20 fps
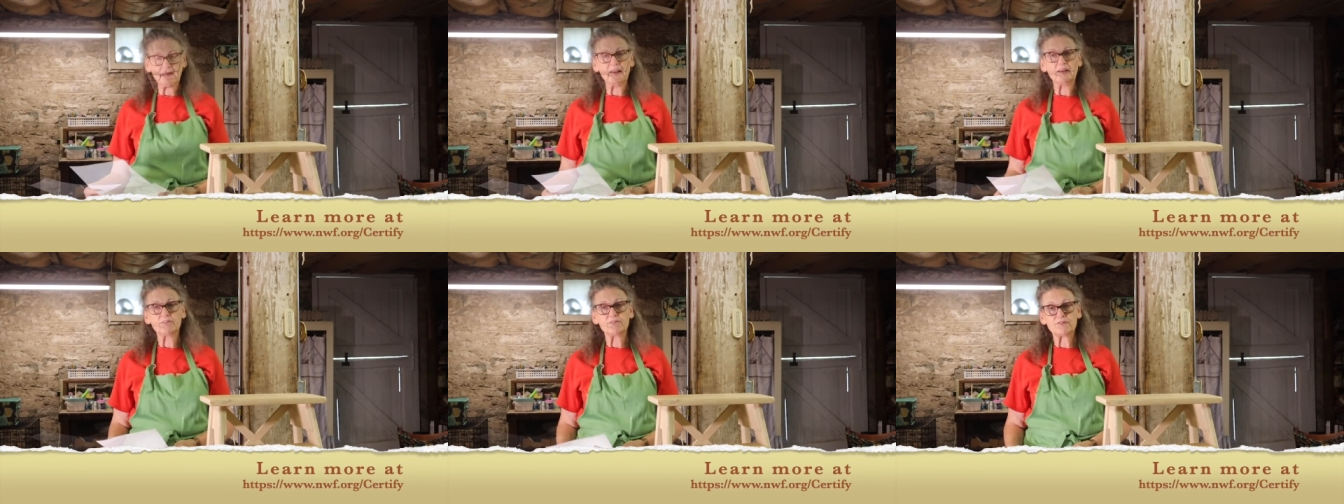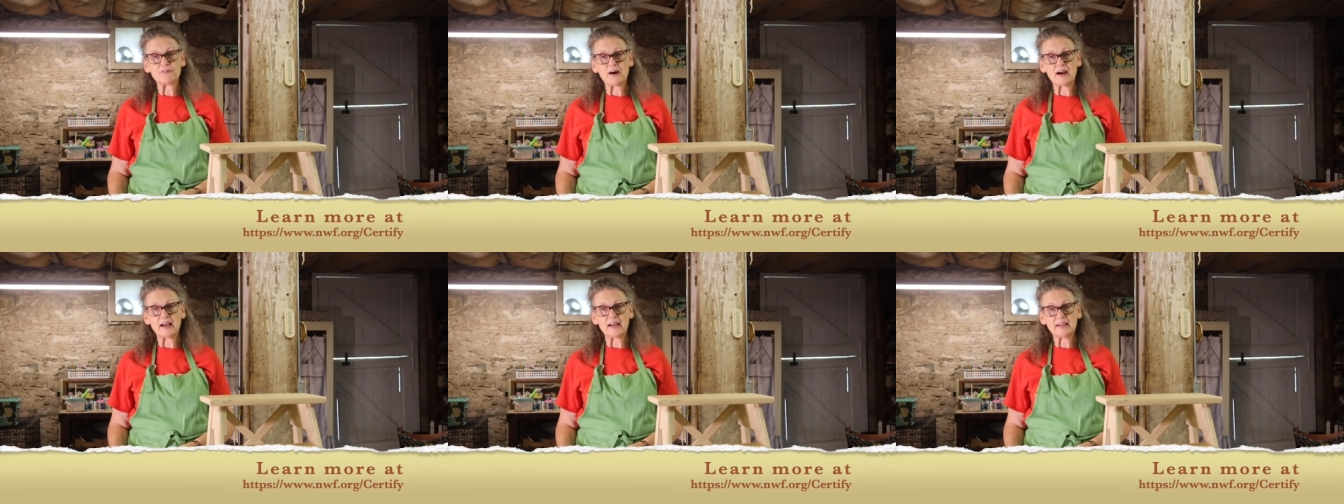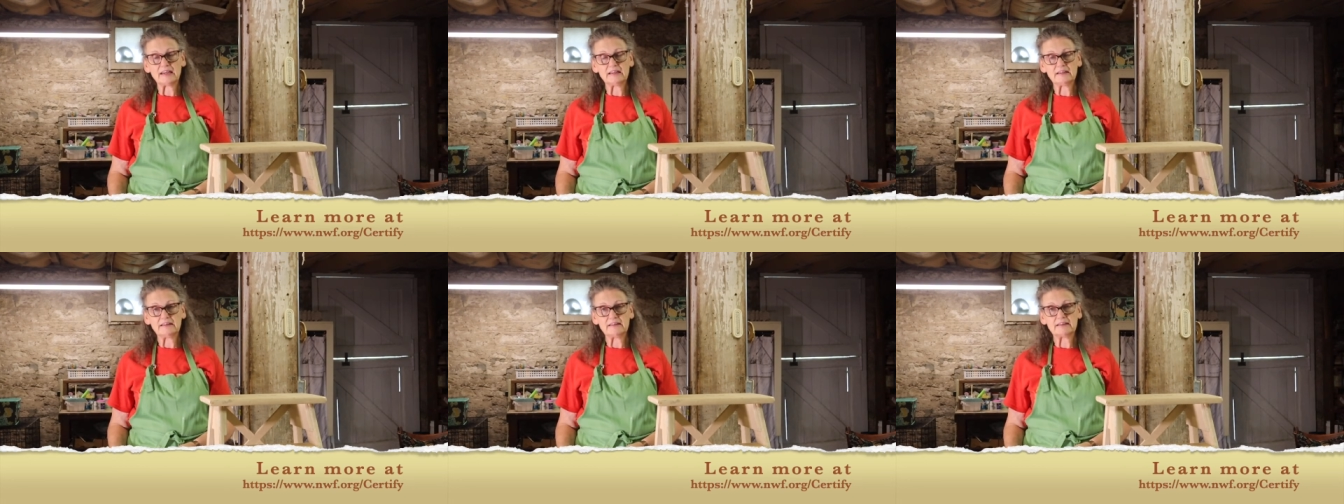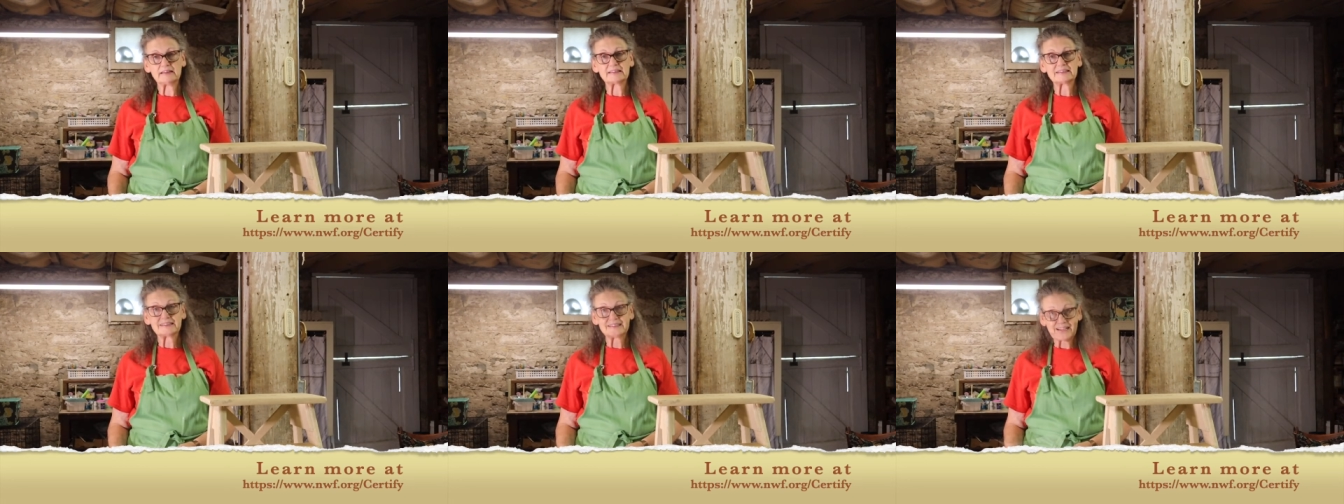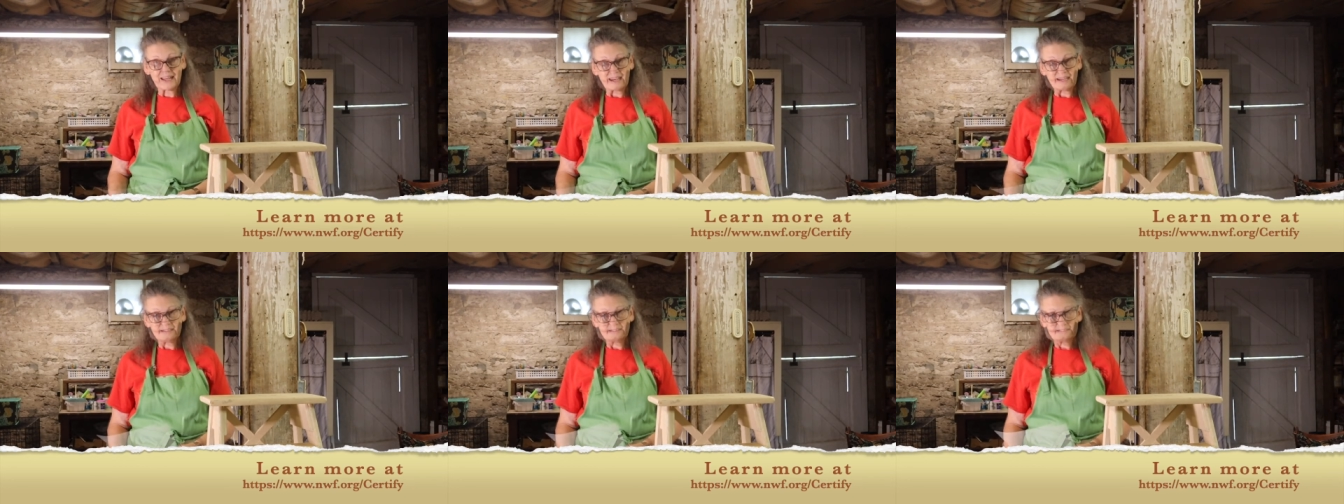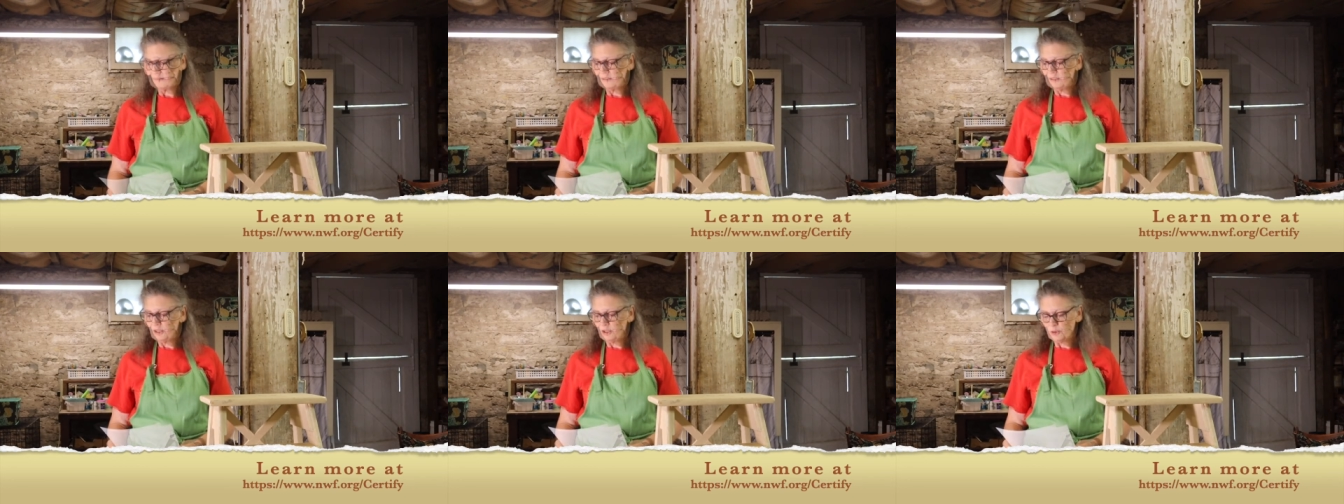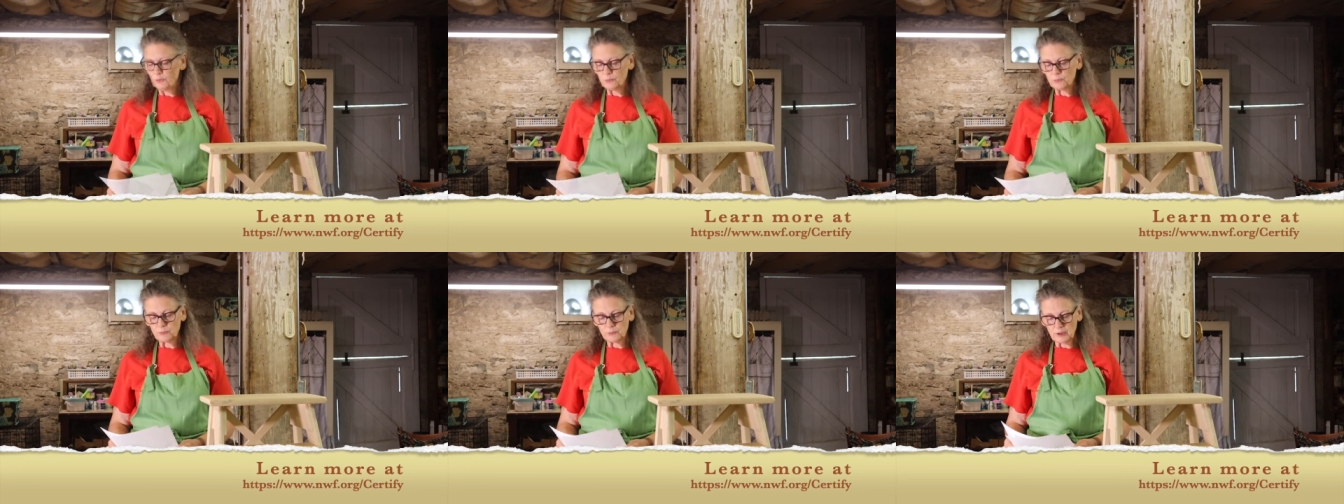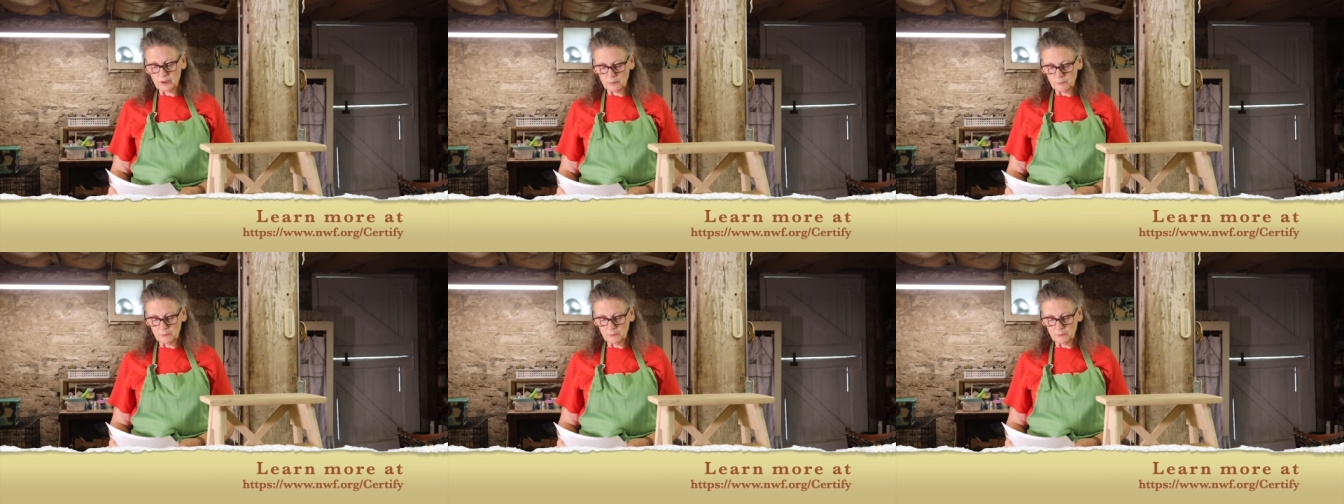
then find the state, you